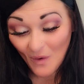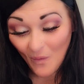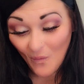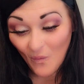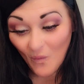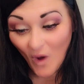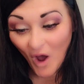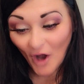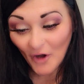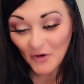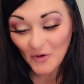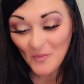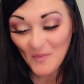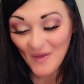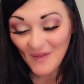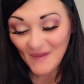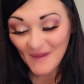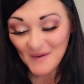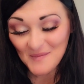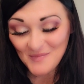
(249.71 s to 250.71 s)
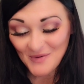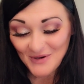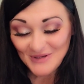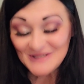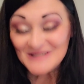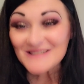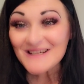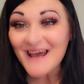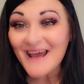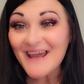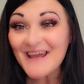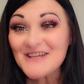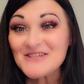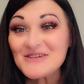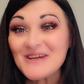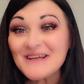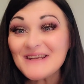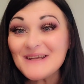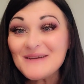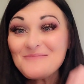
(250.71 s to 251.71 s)
Watermelon Burst
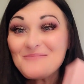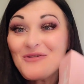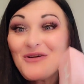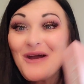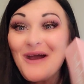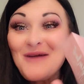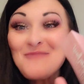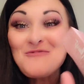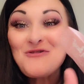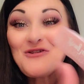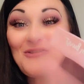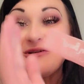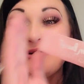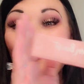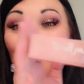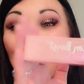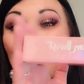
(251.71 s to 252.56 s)
Hydrating Primer.